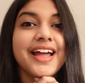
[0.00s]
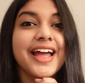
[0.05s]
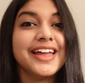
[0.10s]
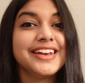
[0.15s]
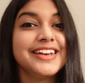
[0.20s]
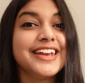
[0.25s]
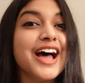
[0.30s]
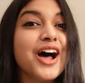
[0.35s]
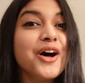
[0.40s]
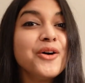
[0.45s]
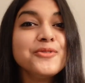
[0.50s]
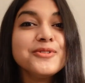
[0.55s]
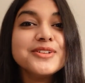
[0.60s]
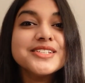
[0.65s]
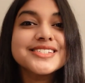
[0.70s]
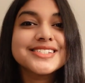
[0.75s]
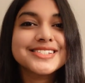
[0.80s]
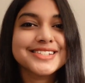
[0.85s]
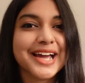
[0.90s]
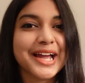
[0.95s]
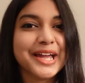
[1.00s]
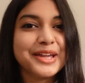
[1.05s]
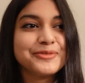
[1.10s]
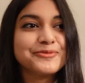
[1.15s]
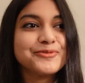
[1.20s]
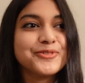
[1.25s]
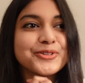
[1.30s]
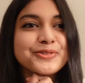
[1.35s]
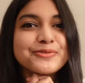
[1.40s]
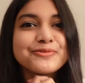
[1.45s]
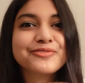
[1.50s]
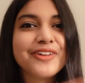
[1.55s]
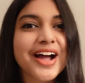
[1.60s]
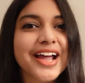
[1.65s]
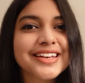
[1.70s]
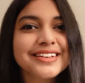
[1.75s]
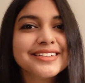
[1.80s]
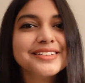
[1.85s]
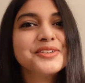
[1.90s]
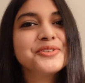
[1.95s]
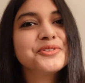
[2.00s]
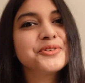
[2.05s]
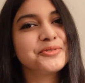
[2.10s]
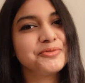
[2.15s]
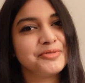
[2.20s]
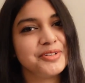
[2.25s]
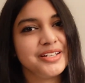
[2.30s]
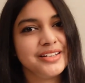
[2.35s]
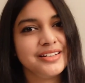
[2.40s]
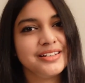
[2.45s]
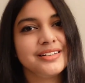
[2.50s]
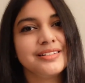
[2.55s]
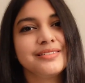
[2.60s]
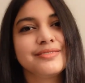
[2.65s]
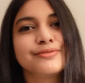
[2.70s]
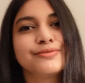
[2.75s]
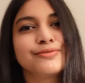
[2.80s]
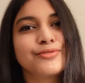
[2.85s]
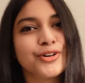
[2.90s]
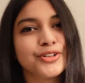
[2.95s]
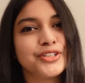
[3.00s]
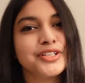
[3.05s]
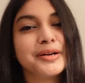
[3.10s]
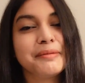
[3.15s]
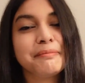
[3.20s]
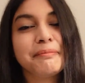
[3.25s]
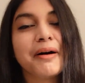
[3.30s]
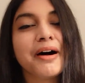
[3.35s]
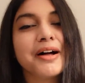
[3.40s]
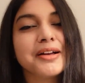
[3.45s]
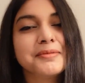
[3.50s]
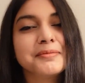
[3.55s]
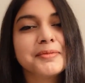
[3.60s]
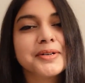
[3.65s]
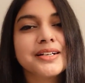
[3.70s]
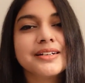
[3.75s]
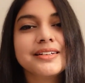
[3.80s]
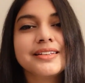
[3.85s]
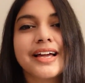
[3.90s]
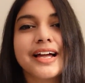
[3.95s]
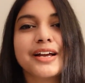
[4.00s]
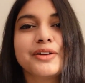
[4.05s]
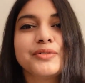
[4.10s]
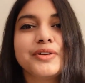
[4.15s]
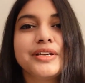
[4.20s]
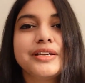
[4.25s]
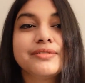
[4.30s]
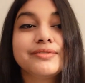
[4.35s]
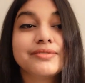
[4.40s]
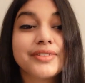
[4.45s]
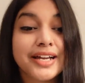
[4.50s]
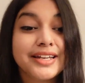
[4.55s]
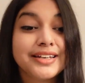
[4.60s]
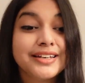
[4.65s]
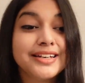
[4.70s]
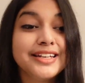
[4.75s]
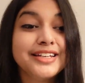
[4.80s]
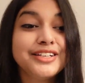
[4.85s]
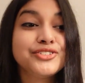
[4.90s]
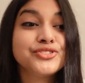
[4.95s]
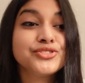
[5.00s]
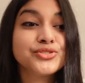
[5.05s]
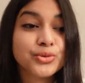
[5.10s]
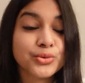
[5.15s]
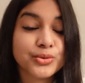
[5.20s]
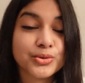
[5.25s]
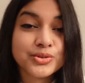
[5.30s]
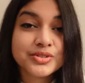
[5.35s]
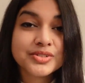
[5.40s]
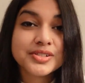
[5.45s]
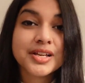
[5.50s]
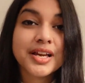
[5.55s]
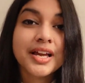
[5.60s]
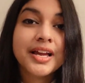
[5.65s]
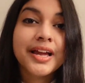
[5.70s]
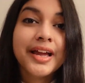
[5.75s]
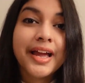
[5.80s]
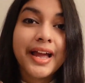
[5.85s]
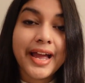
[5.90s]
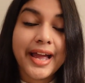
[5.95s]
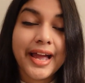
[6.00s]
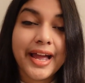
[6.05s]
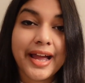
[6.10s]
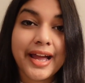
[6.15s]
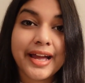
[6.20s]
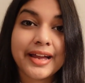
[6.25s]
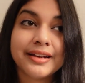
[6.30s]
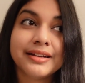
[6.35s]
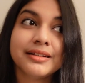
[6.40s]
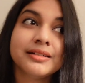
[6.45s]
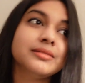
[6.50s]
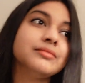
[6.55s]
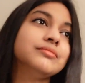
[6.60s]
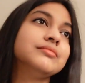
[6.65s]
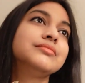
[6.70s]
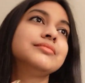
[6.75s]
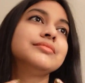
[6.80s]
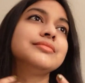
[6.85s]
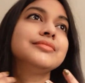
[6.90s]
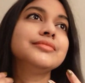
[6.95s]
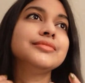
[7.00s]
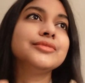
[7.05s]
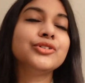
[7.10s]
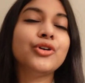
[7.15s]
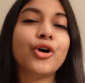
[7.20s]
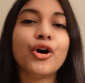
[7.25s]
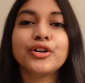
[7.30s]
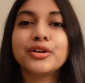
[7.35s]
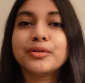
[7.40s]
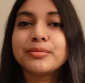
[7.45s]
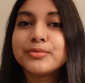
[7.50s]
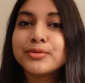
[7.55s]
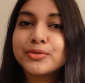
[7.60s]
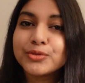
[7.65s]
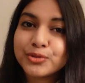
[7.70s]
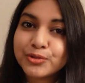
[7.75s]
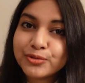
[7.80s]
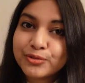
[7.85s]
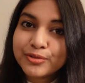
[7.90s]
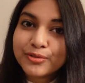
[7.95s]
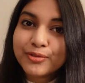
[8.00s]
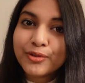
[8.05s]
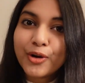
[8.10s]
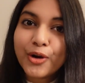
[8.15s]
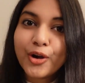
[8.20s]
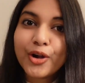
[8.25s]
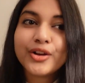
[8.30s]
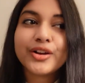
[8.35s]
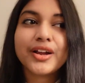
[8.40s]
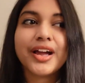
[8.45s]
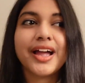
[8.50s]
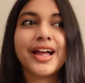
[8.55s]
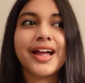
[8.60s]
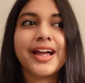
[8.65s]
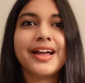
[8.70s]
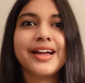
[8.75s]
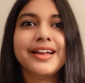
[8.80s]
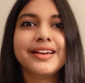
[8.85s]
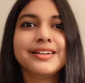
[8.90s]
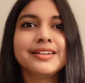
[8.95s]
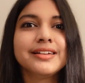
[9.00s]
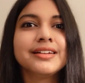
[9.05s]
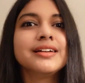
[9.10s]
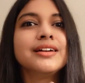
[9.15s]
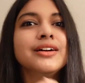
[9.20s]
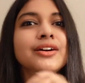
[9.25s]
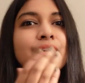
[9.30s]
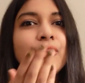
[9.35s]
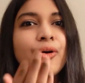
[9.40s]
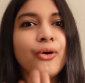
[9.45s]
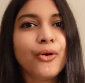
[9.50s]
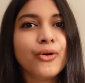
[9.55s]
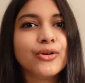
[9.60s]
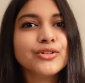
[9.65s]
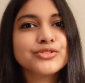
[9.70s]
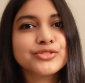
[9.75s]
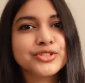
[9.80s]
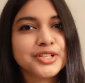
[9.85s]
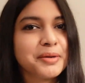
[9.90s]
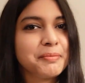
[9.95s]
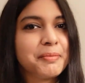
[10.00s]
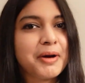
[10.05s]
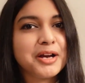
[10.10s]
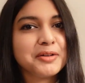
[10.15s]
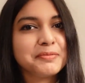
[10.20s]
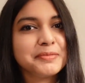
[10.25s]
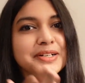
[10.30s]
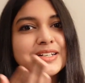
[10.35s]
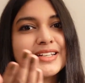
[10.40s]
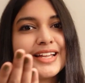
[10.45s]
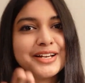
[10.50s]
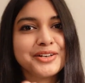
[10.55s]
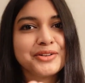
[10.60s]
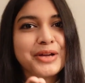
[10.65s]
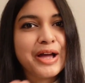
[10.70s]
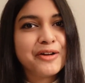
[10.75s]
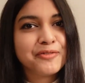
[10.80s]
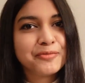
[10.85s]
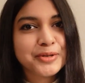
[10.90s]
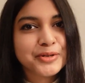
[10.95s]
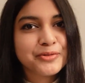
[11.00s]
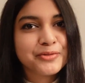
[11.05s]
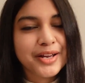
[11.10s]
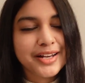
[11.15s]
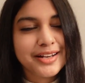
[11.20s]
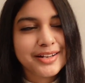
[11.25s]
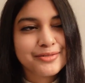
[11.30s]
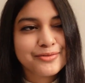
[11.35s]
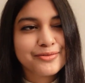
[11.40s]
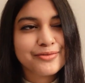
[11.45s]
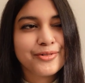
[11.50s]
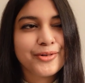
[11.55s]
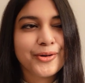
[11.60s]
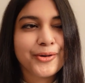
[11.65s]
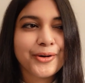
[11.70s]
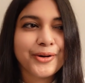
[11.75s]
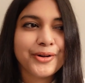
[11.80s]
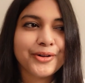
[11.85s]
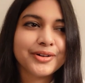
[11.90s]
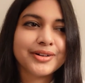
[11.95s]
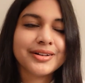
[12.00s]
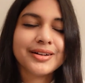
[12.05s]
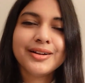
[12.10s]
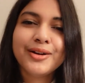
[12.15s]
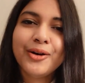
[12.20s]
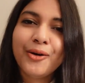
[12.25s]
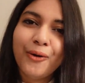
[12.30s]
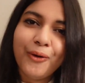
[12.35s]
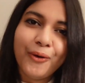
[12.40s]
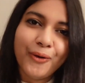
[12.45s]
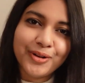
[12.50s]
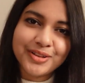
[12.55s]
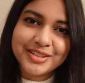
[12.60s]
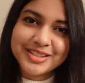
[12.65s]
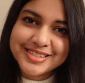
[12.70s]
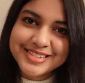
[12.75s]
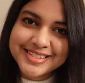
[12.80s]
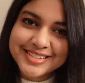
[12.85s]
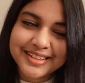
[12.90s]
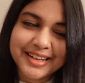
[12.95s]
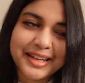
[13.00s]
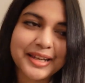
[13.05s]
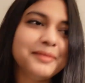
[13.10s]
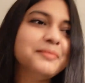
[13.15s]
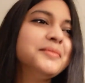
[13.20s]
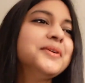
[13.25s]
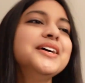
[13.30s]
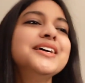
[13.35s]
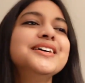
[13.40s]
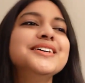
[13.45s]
And now it's time for the final reveal for the apartment that we finally chose and got approved for, and also the apartment that we have been waiting for all this time.